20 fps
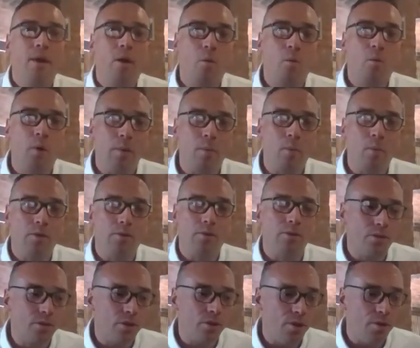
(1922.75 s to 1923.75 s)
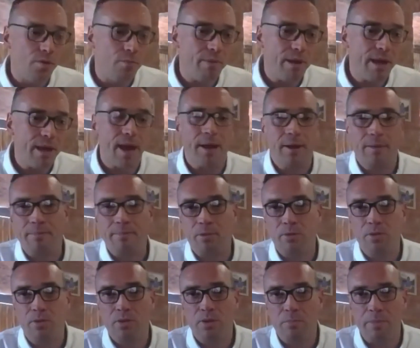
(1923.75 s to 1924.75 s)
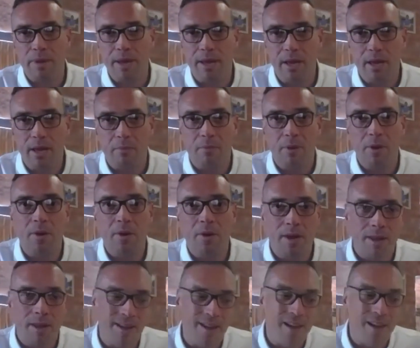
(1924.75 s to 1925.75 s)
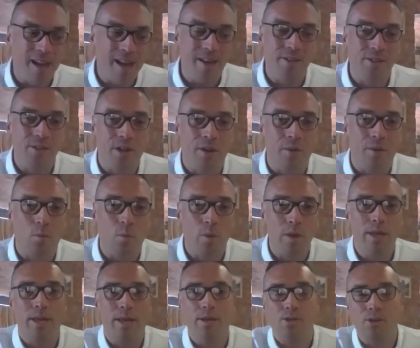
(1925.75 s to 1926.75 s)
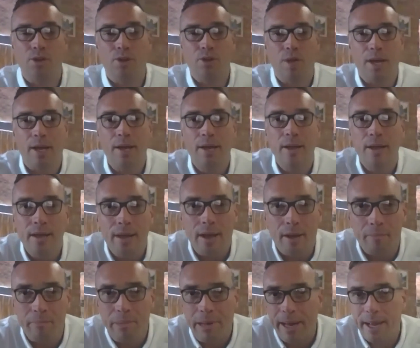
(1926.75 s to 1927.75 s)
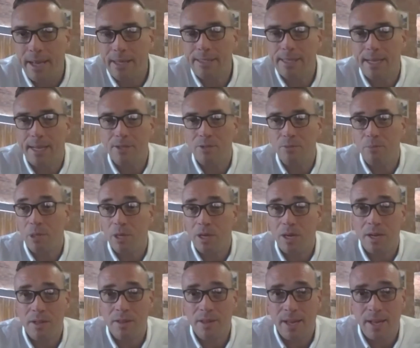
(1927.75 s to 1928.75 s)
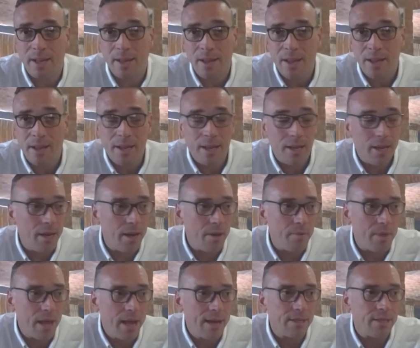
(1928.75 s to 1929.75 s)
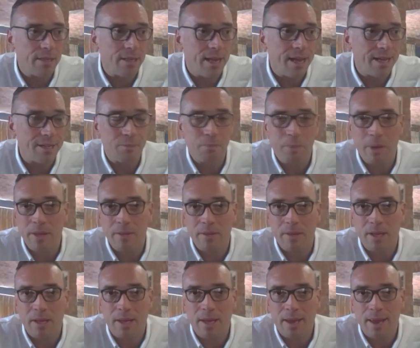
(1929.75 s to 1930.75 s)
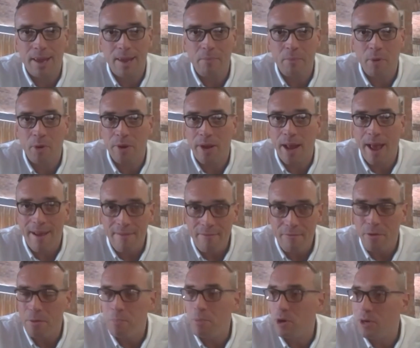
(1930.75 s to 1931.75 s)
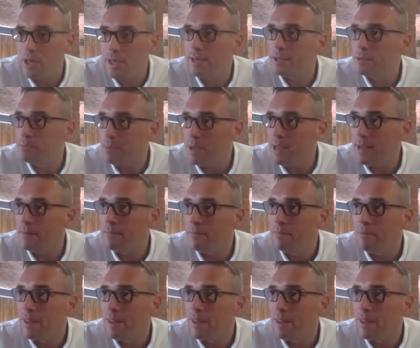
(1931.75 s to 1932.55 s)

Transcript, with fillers: we want to be able to be communicating with each other and be accessible. And I think, you know, that that's been the key point. Everybody has been